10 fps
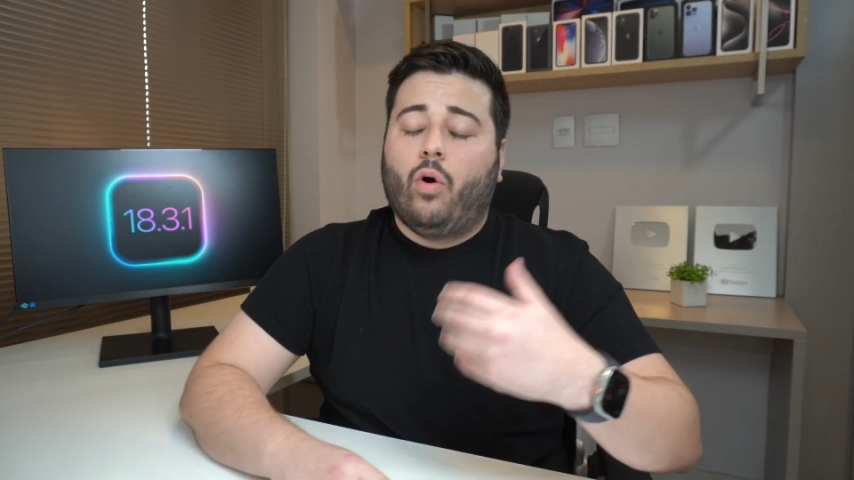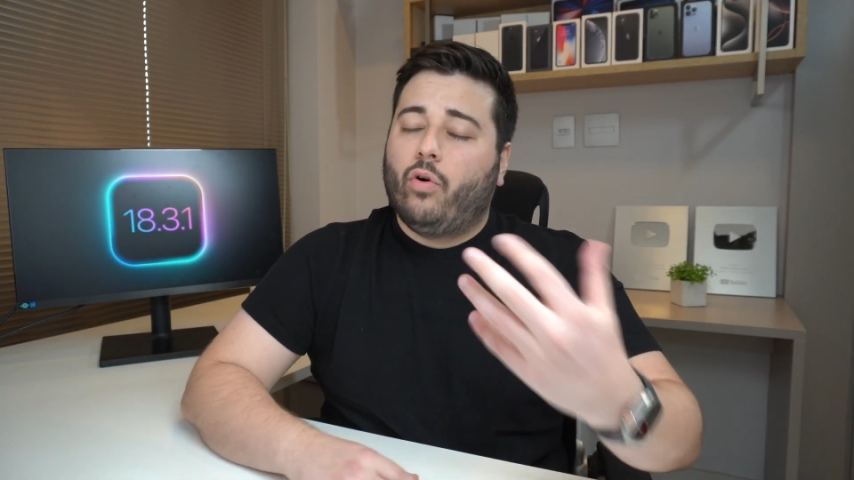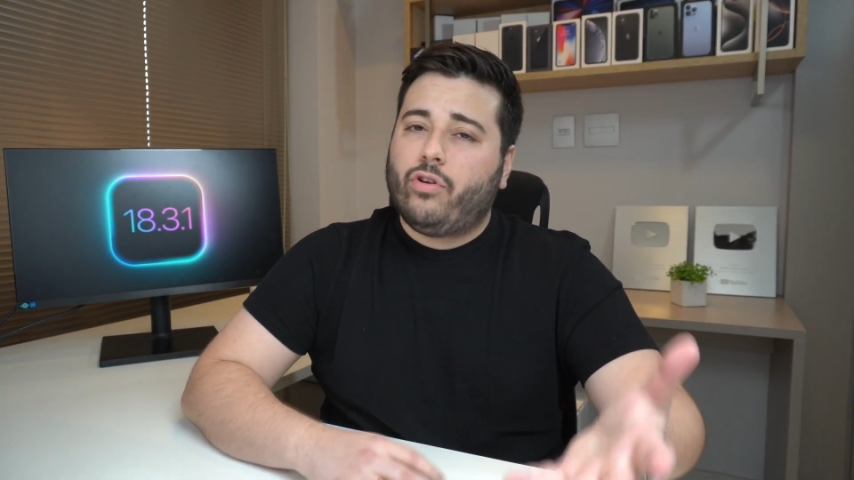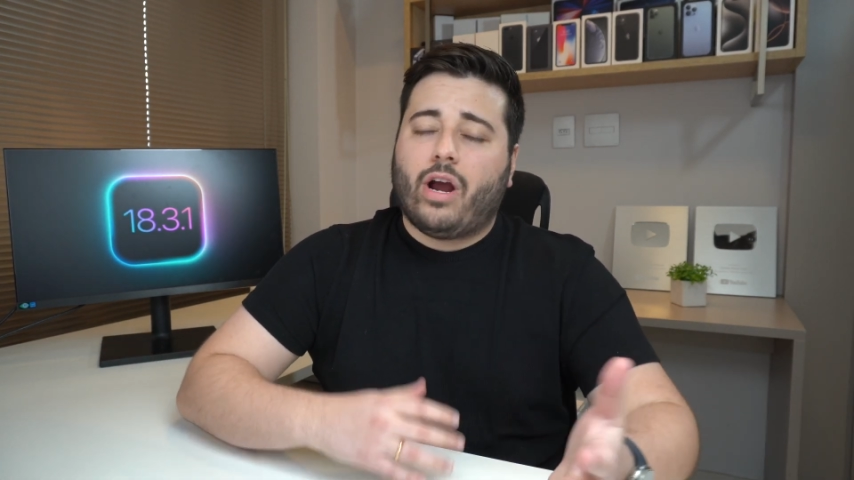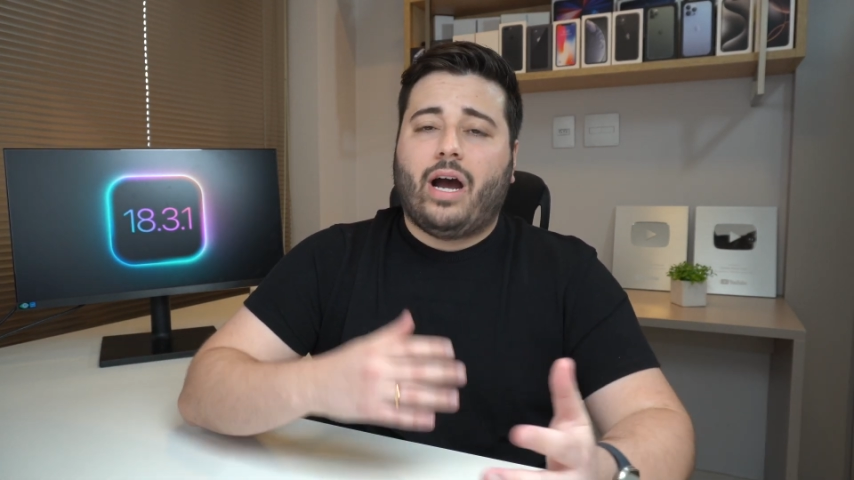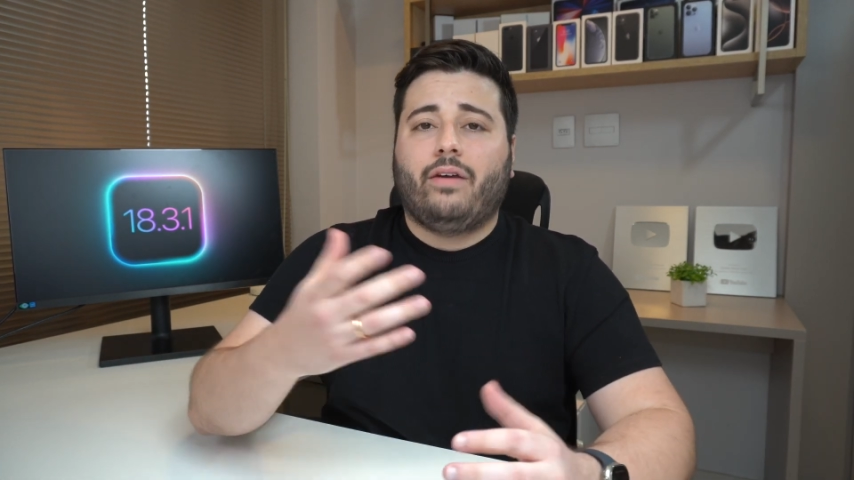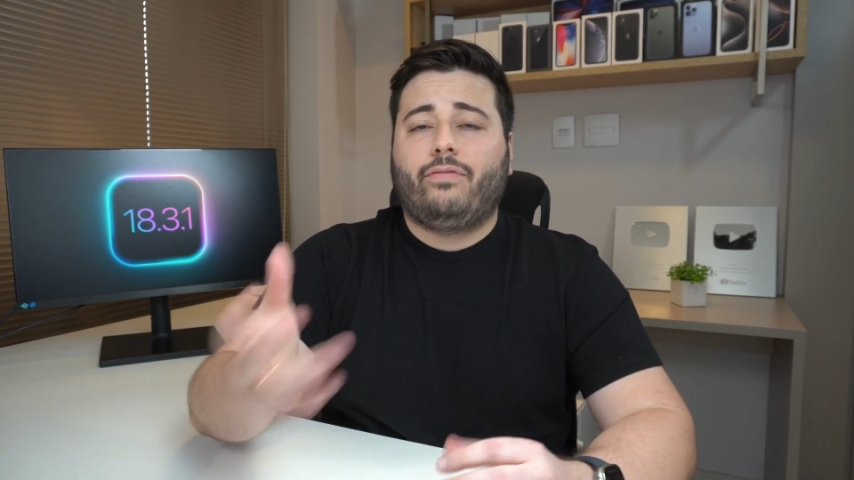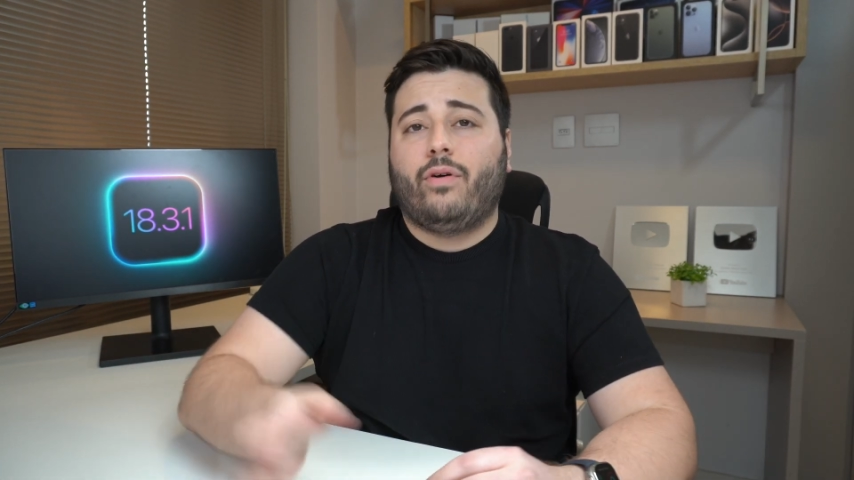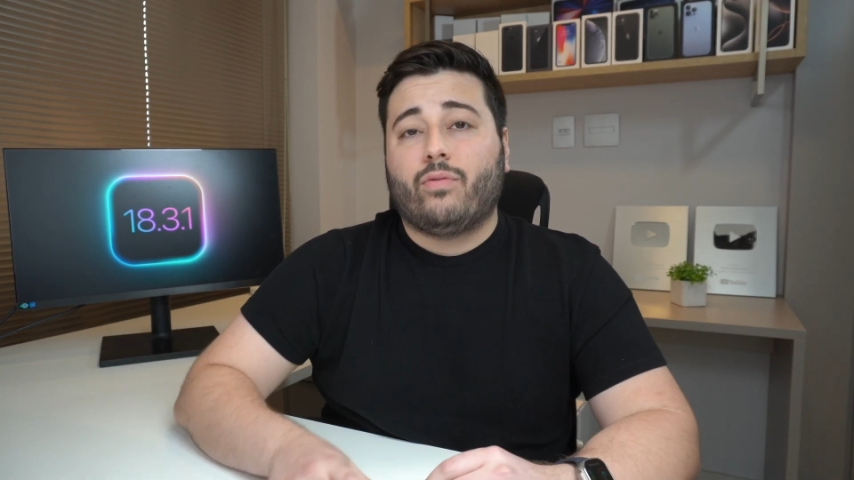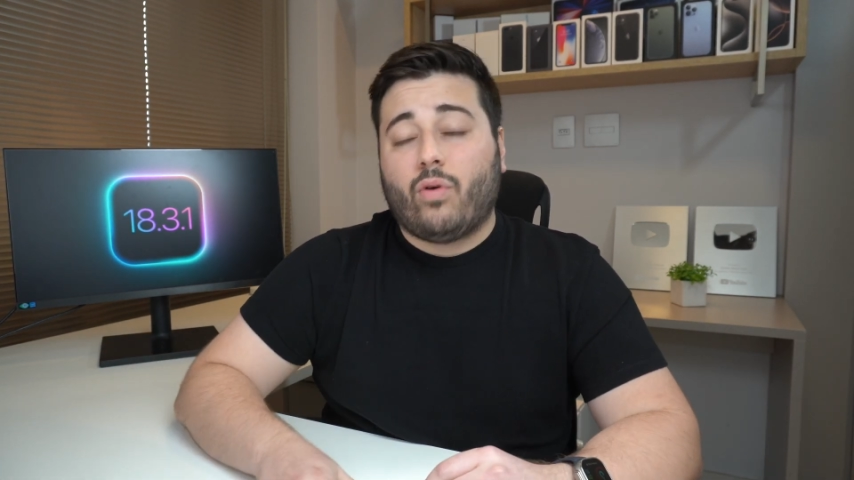on your
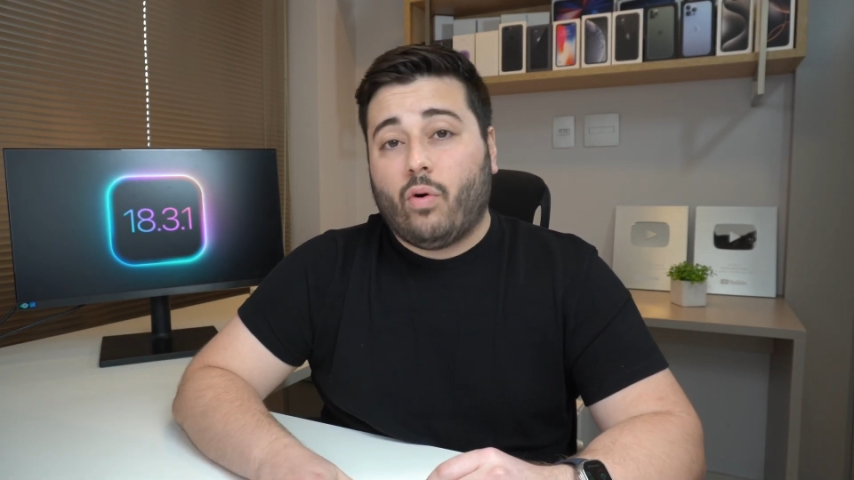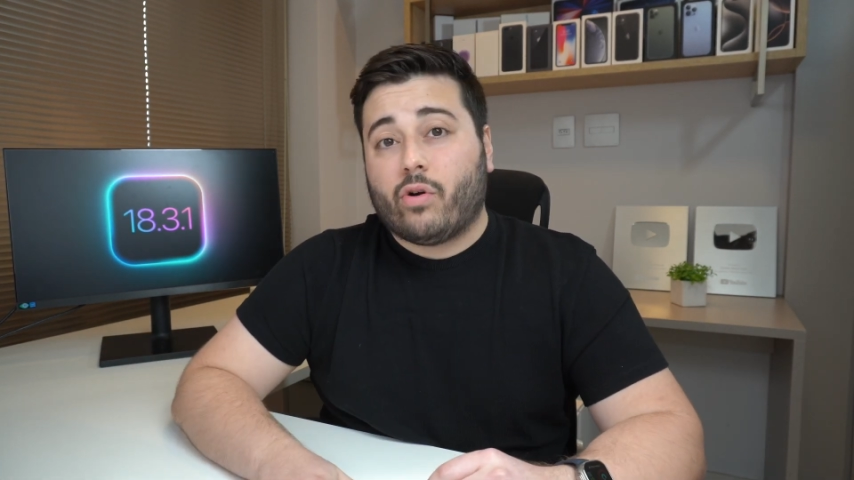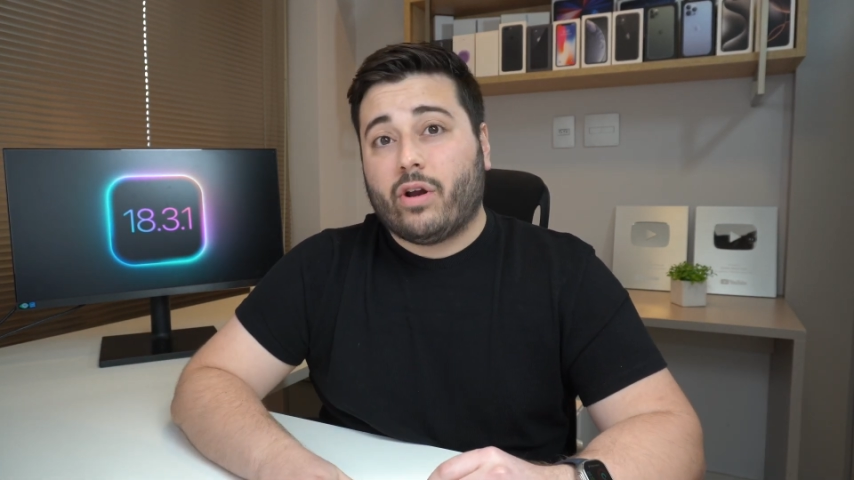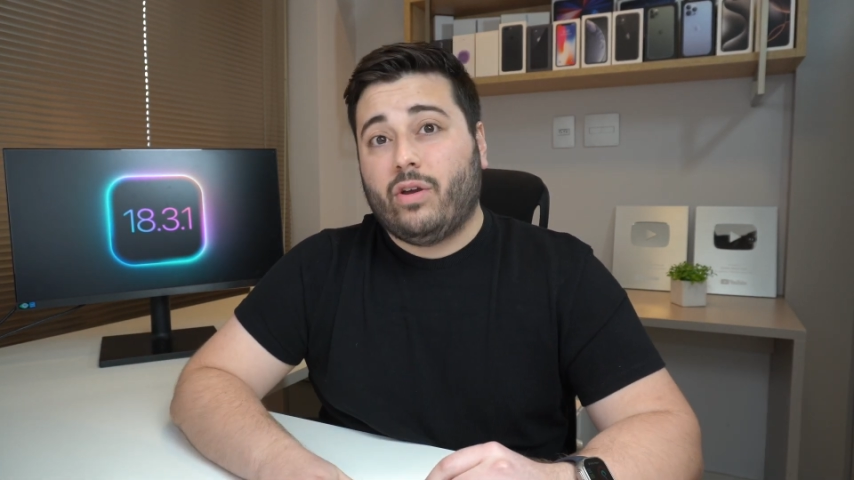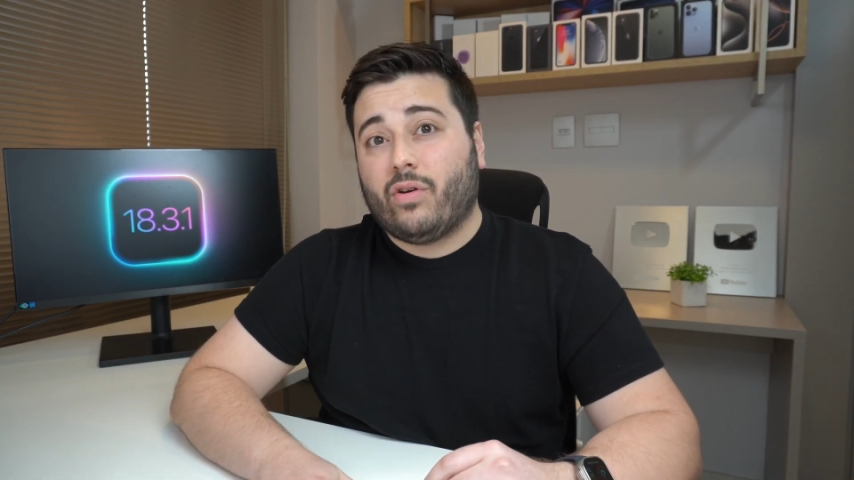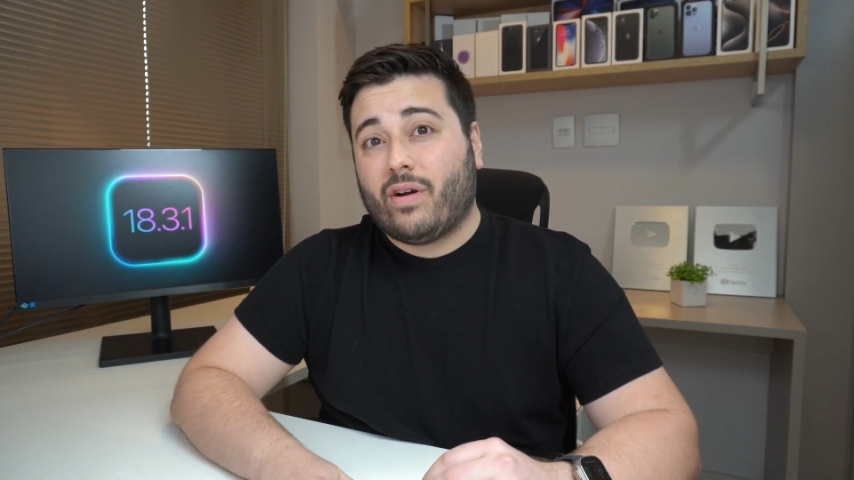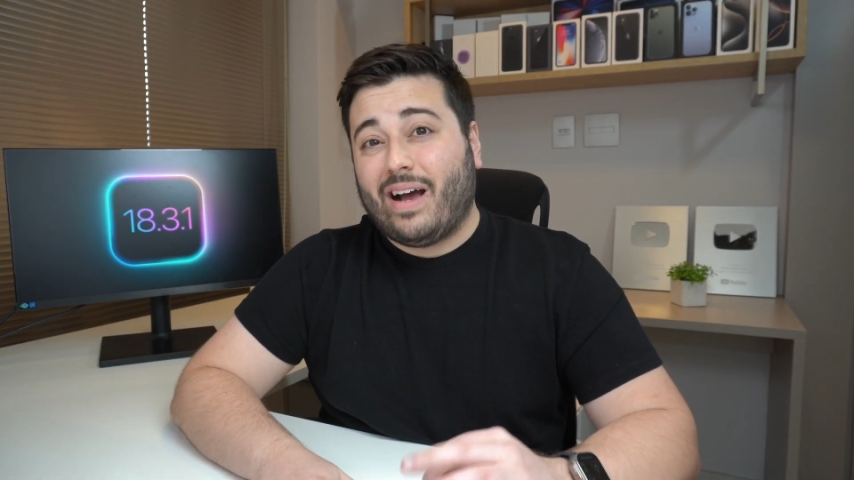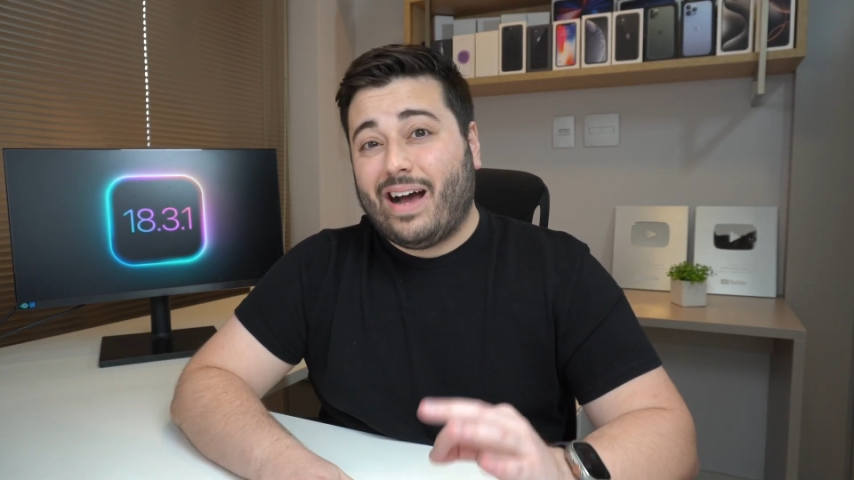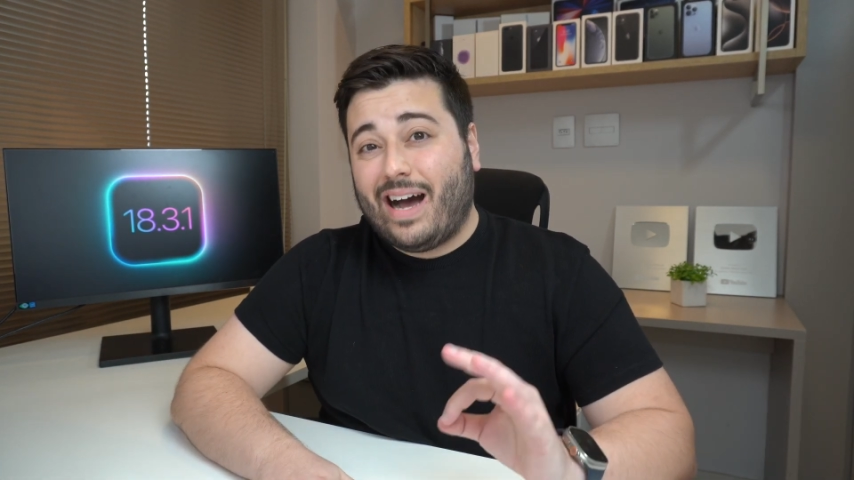iPhone or your